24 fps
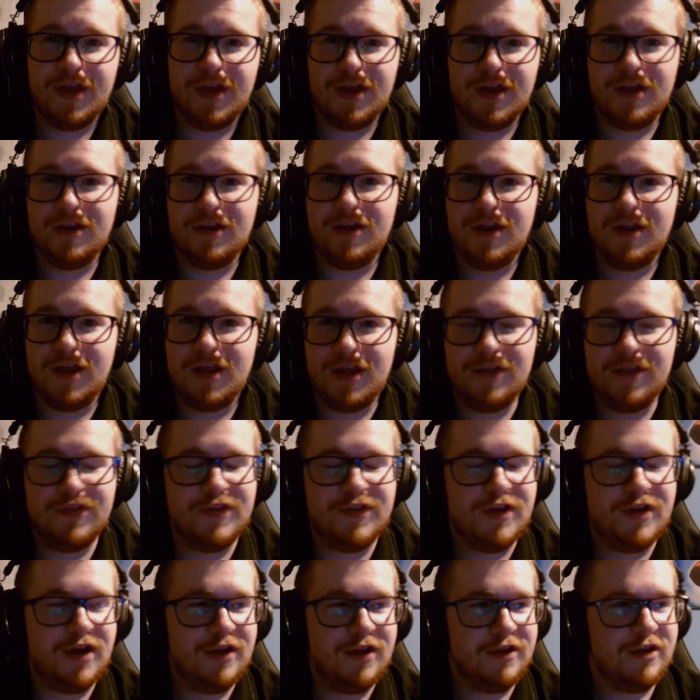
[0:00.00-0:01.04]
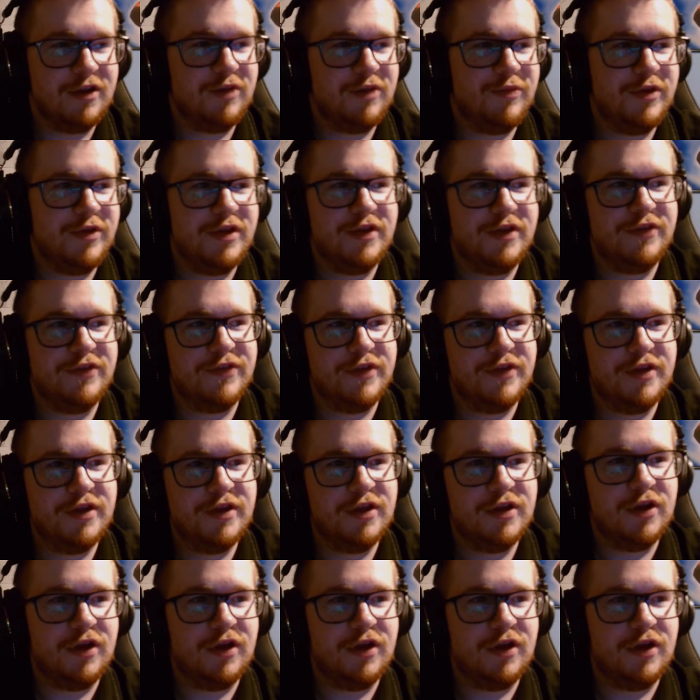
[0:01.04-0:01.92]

and it's not gonna be easy.